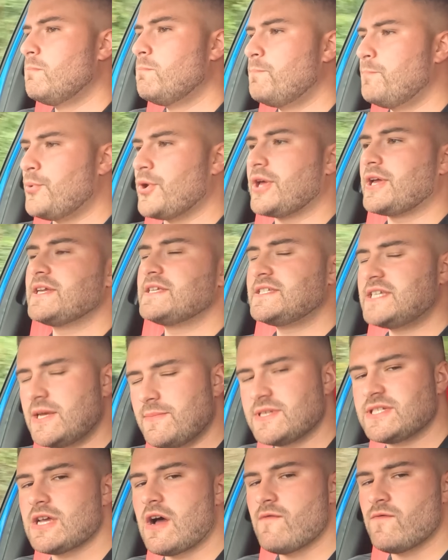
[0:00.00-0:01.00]
but I could see
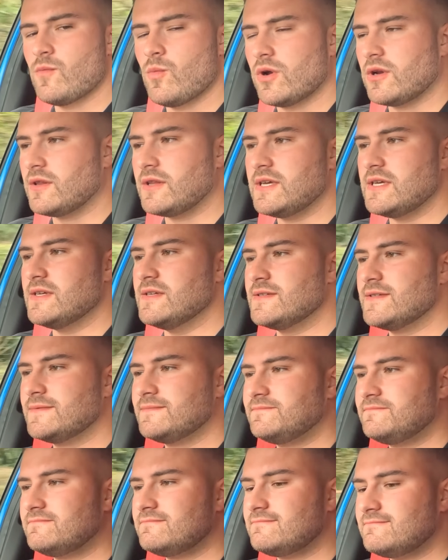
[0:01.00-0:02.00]
myself in one of these
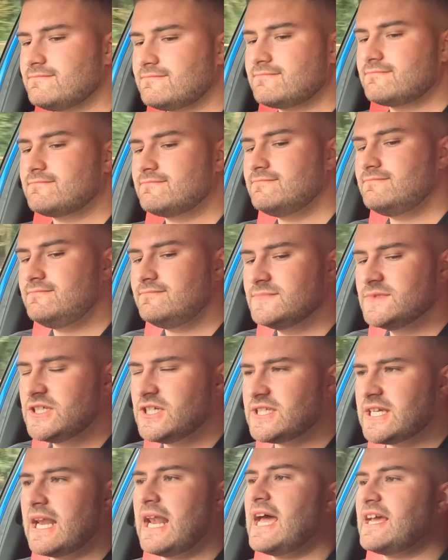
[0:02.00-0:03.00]

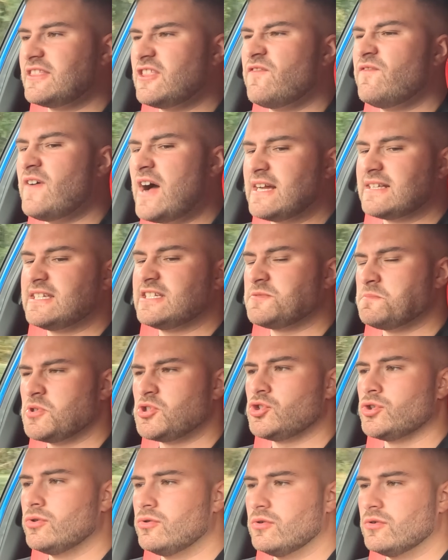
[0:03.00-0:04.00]
because I like the fact it's
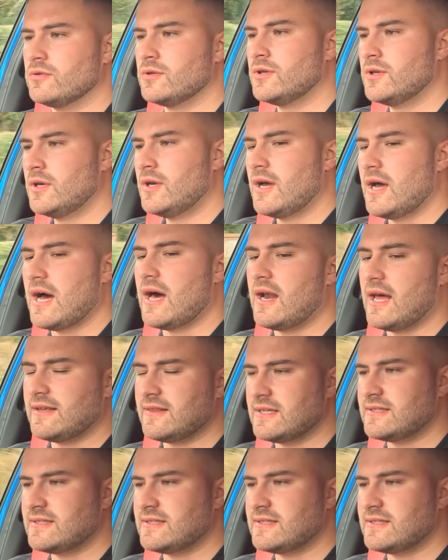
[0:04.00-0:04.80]
matured. I like the